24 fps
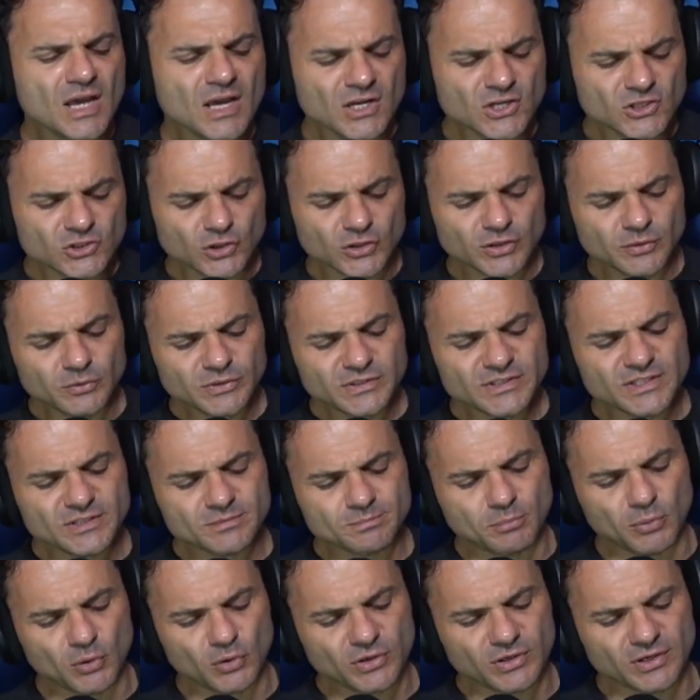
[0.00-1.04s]
So there was this
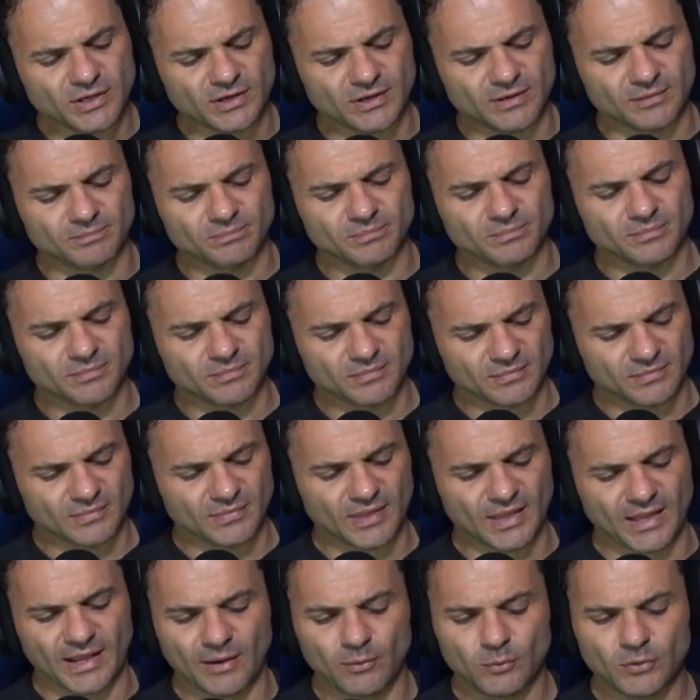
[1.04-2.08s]
book here.
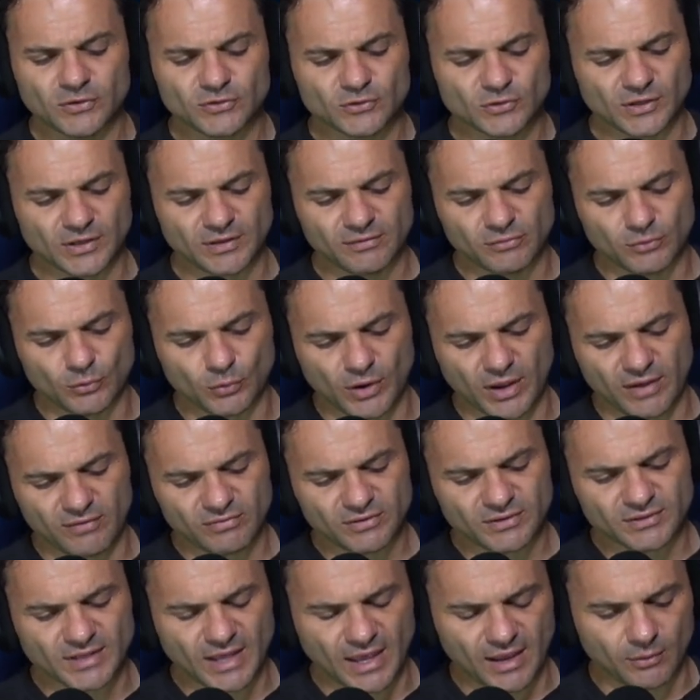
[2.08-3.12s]
I wanted to leave you
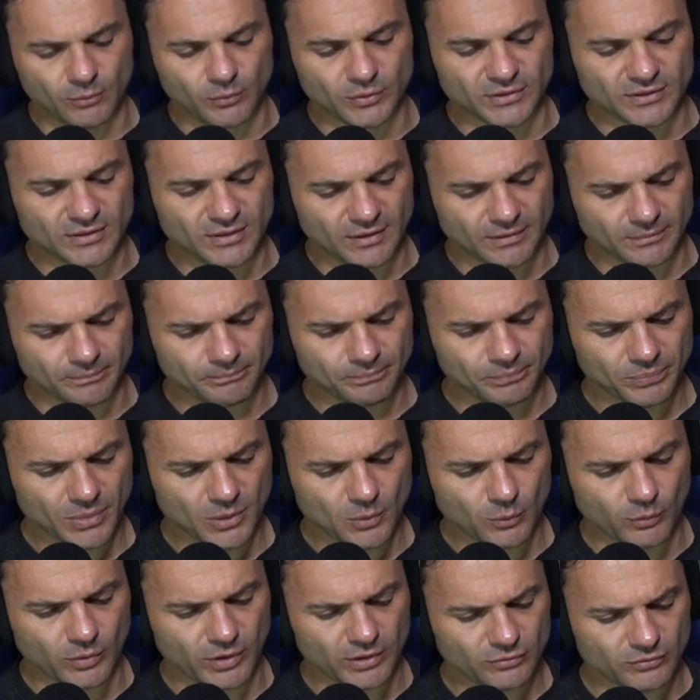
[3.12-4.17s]
every day with
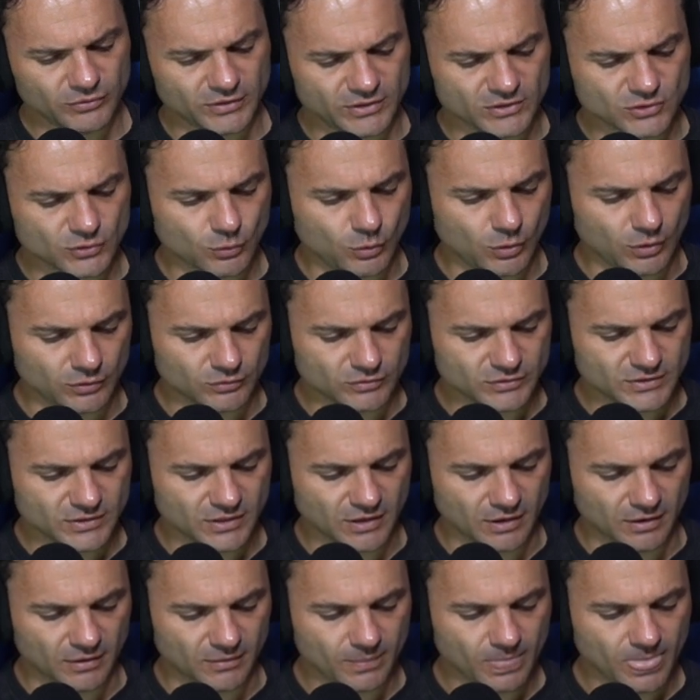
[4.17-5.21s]
one of these quotes
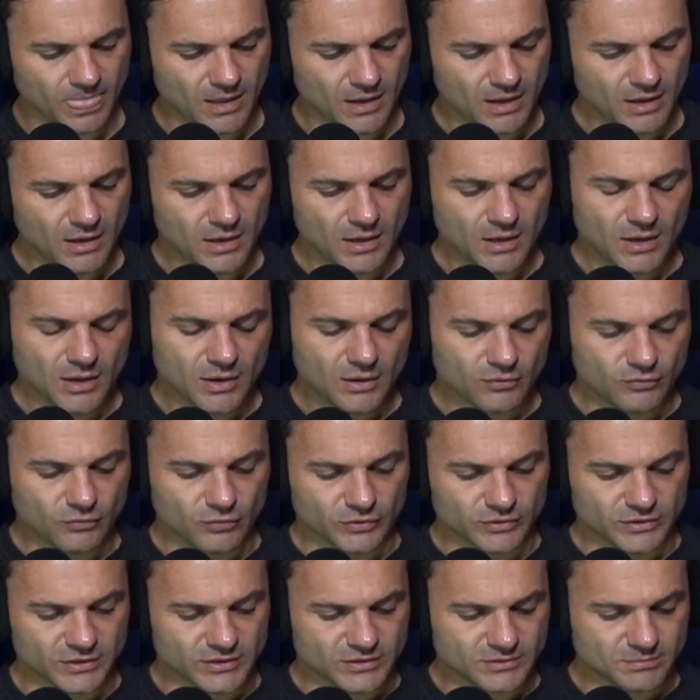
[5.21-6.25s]
here
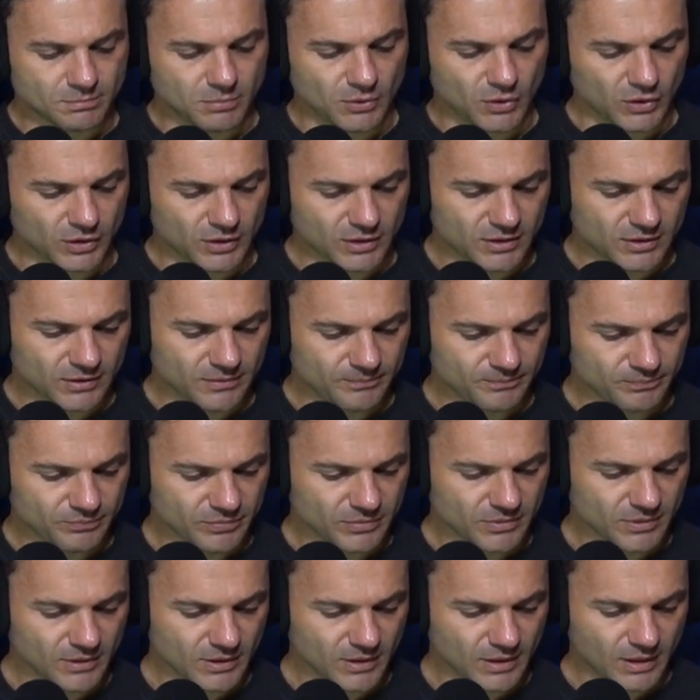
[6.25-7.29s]
for this book.
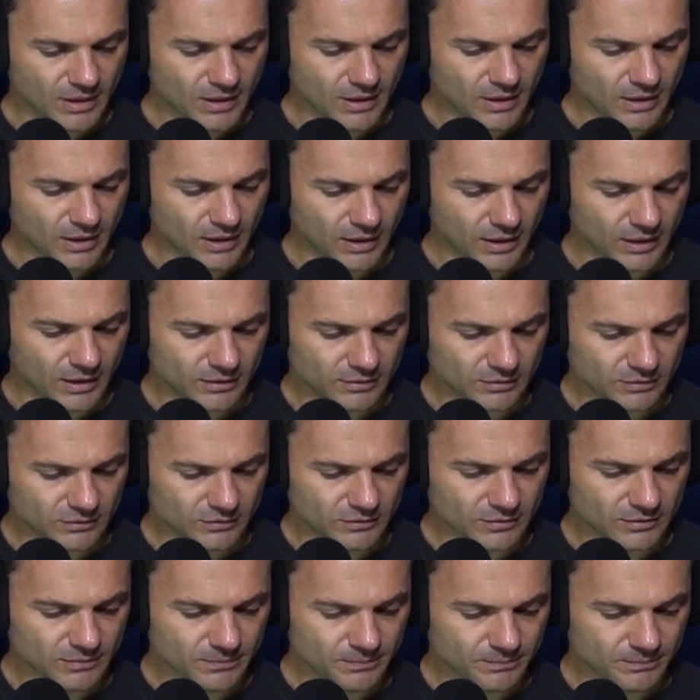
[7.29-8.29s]
And